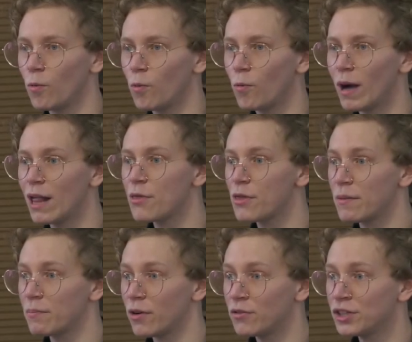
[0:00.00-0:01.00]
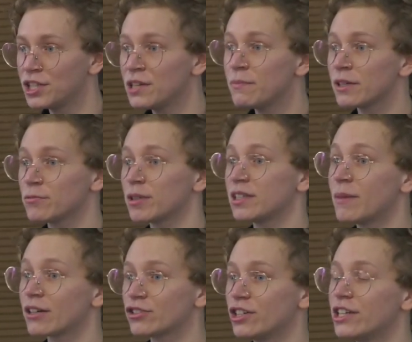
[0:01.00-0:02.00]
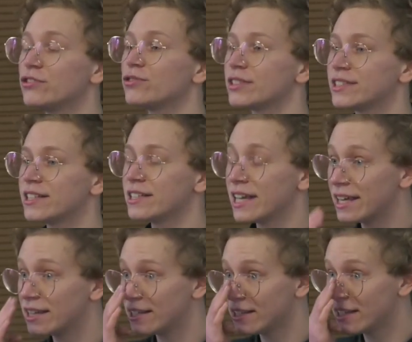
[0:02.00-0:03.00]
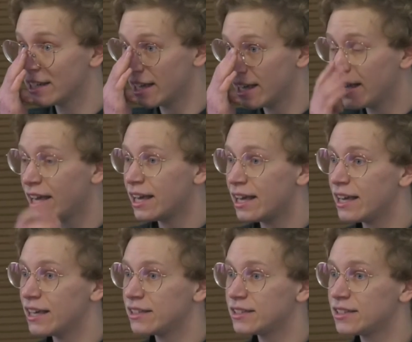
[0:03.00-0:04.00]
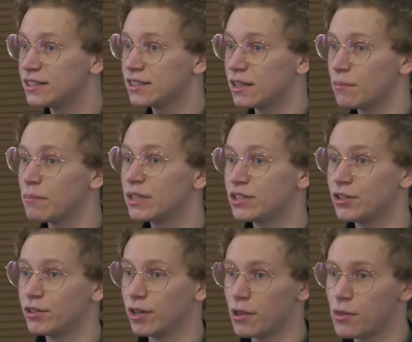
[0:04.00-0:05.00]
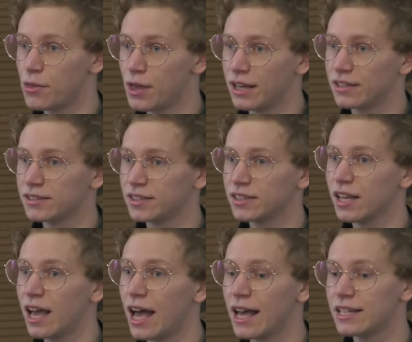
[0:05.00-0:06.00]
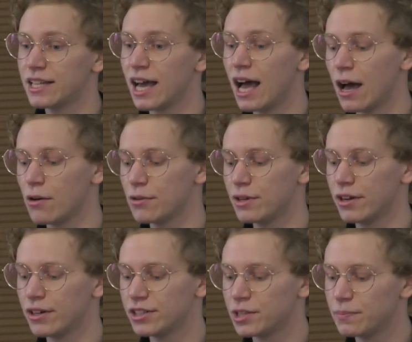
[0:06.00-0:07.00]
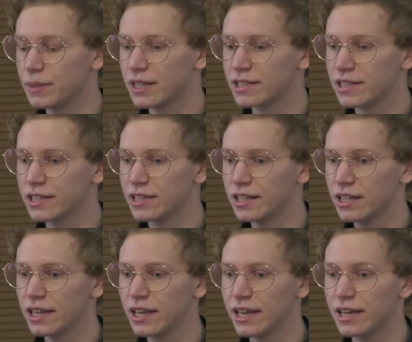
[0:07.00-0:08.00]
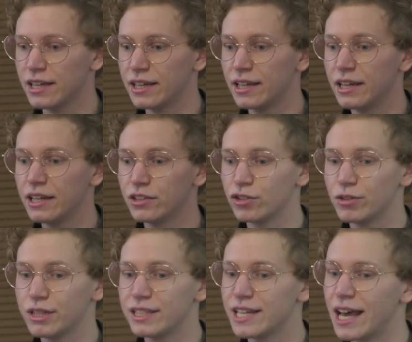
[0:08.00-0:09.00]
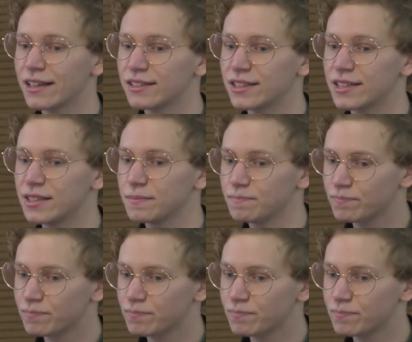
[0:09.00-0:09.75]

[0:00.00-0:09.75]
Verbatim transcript: wealth and poverty, but what I'm actually interested in is material things and how they are depicted in literary texts.